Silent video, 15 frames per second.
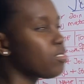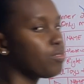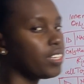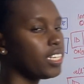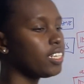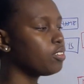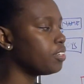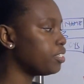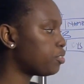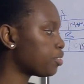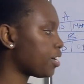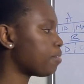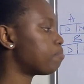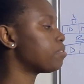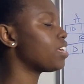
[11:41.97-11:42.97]
really going to
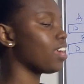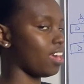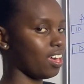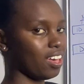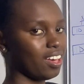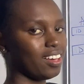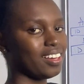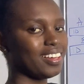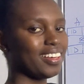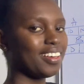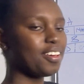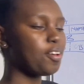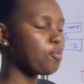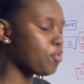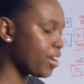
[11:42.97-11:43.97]
appear
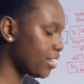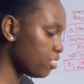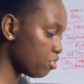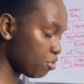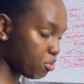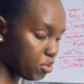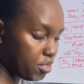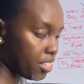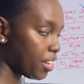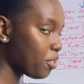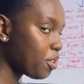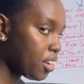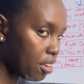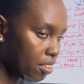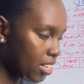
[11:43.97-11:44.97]
when you do the
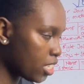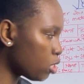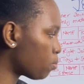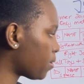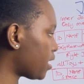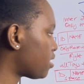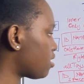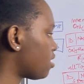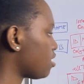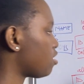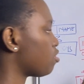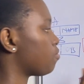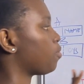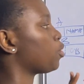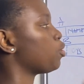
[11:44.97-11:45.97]
queries, but this
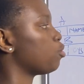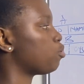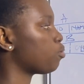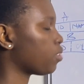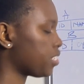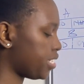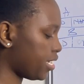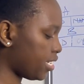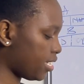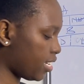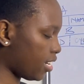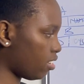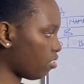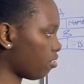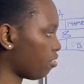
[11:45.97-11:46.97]
is for you to
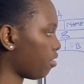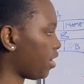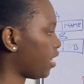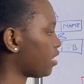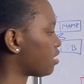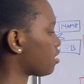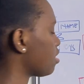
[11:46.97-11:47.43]
understand. All right.